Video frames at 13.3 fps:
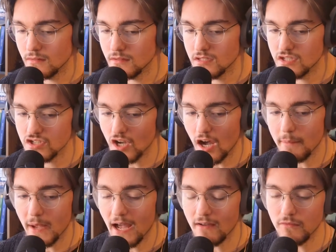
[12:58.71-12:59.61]
stop
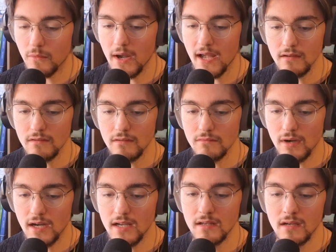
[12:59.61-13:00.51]
halfway,
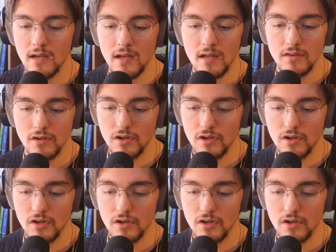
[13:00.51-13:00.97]
right? They're